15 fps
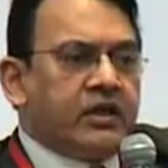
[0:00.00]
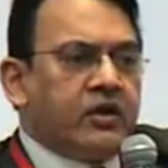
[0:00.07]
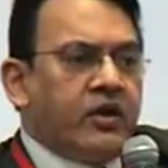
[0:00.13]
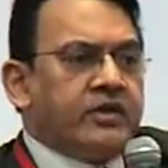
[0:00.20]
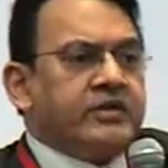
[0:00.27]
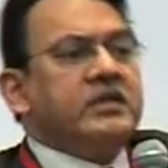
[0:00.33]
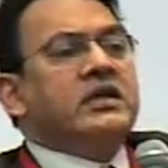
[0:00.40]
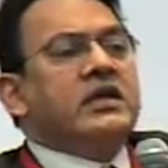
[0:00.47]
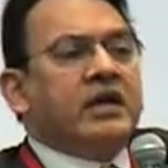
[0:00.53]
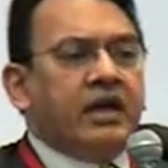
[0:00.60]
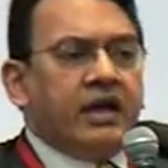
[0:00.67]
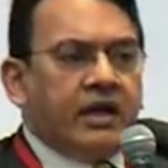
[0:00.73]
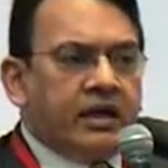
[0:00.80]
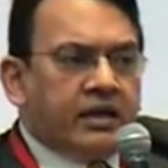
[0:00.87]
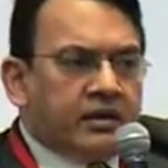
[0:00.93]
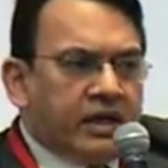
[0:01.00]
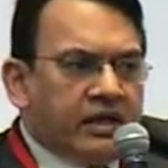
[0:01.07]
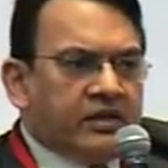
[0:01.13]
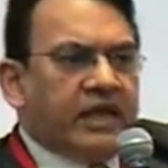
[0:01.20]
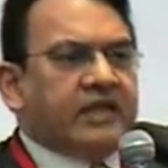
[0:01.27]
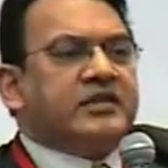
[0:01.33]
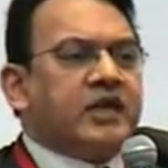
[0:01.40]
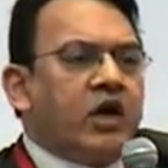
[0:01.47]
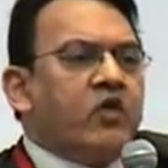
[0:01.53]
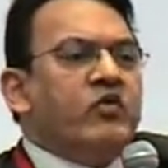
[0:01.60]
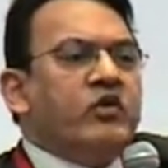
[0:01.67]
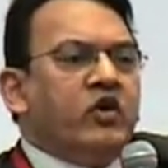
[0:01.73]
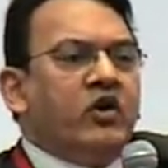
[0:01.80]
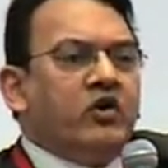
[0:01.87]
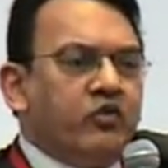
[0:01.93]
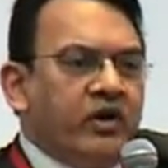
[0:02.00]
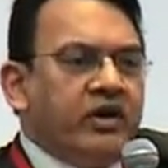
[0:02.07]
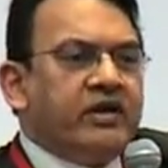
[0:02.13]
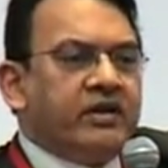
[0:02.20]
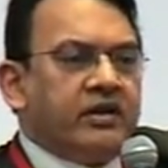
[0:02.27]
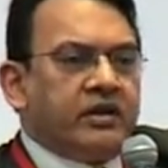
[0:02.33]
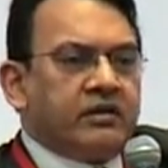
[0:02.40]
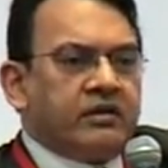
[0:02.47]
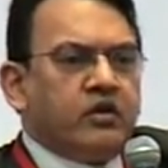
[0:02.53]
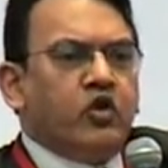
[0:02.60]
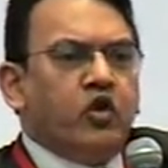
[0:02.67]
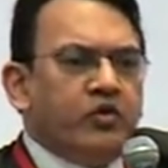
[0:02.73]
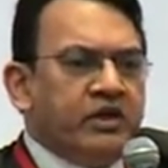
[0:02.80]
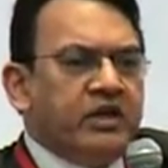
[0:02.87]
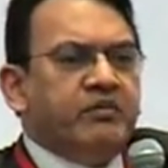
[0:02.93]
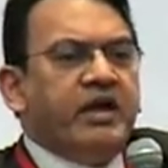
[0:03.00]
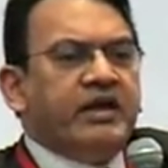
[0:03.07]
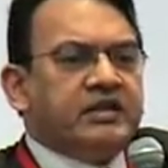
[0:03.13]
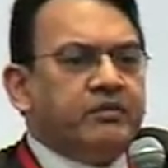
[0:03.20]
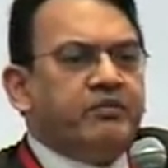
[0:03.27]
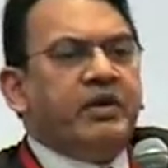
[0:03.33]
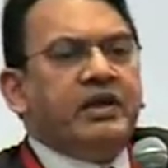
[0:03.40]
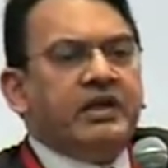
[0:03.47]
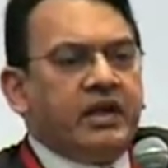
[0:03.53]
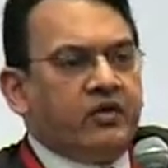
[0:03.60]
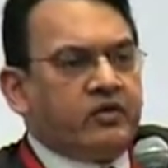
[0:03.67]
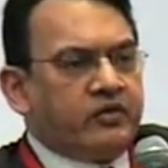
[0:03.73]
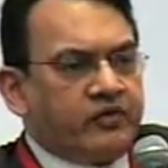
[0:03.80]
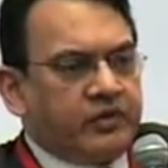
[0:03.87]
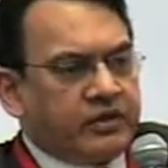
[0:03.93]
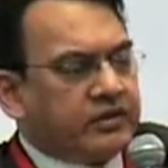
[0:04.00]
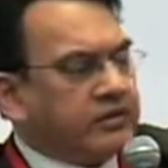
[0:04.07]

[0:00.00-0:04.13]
that loss. And that's how we all work in. Nobody makes a penny out of it.